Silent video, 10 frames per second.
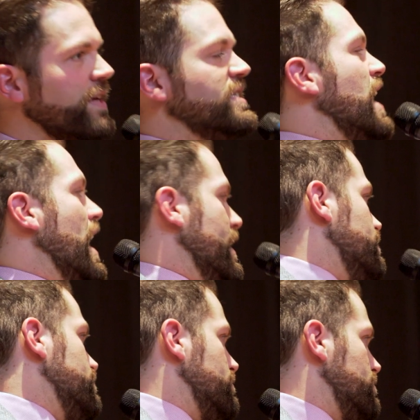That's not
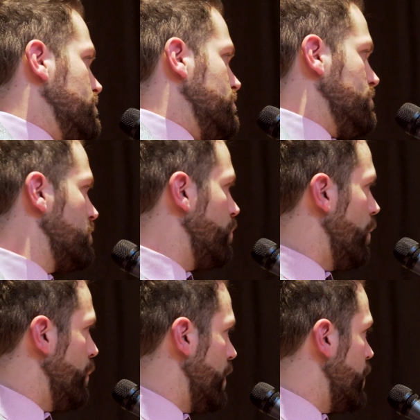
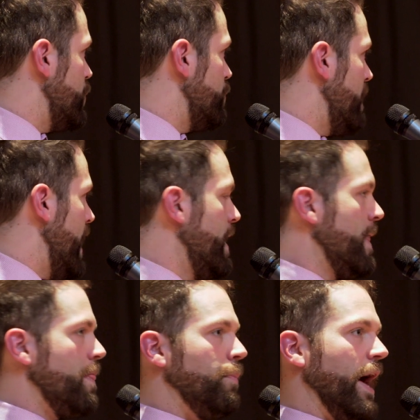what we want to do, but
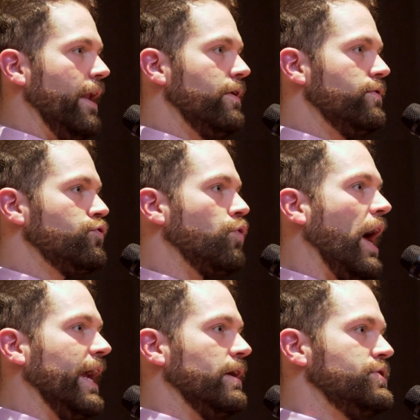but
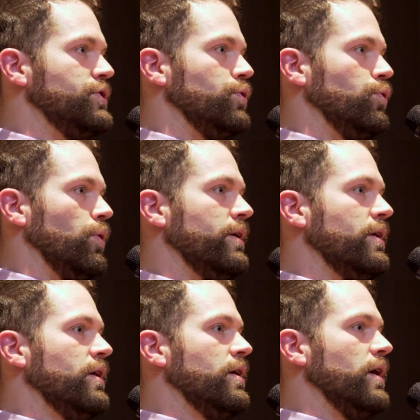trying to
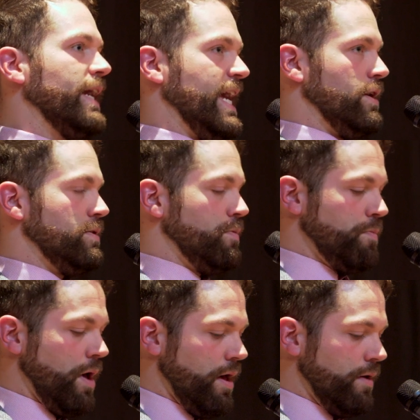again
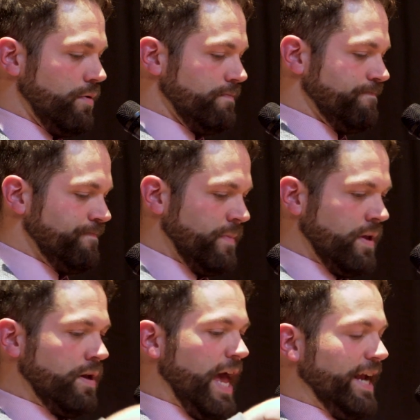uh,
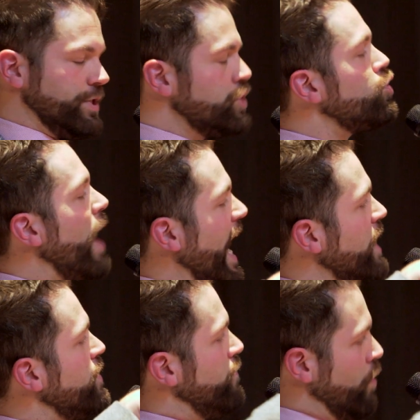
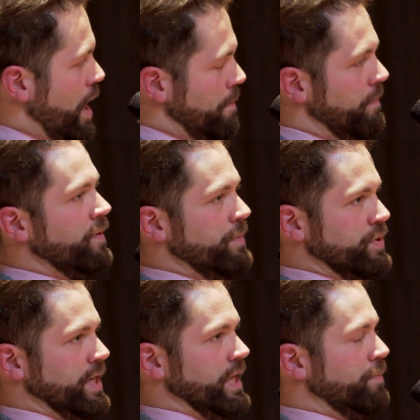extract from the
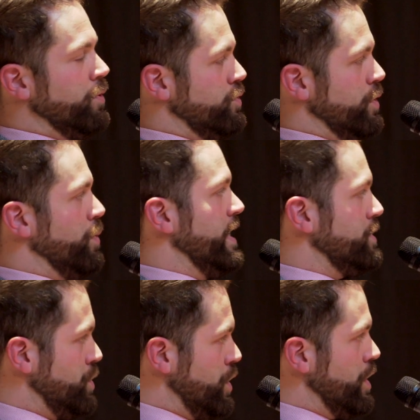music and the poetry what
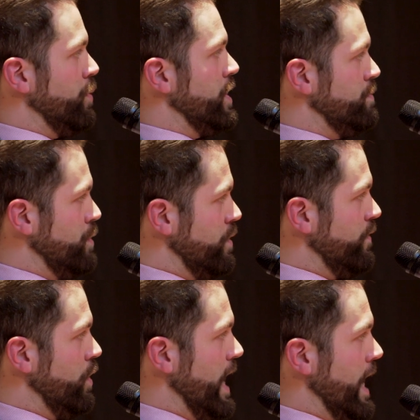is good and what is
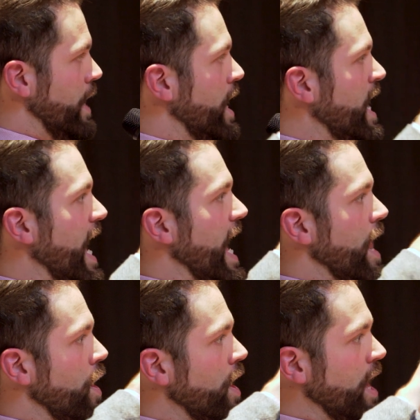beautiful and
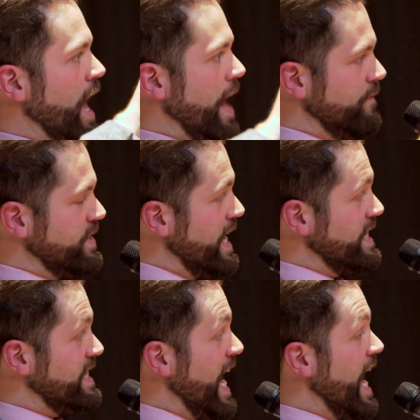and
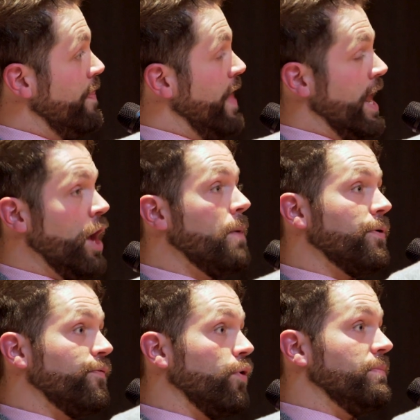emphasize that and then
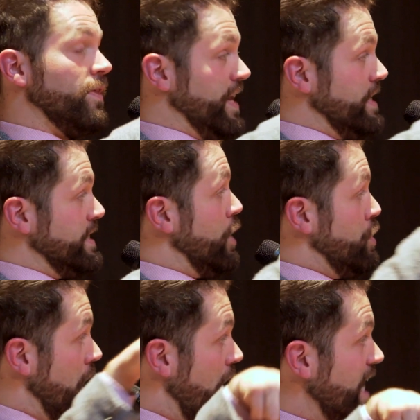perform the things that are
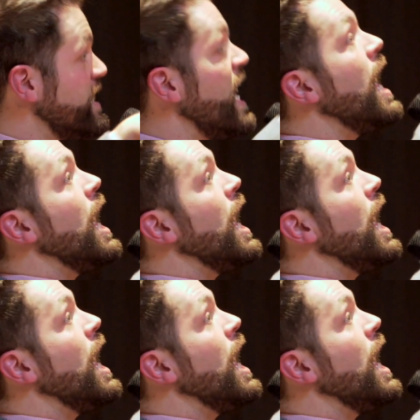not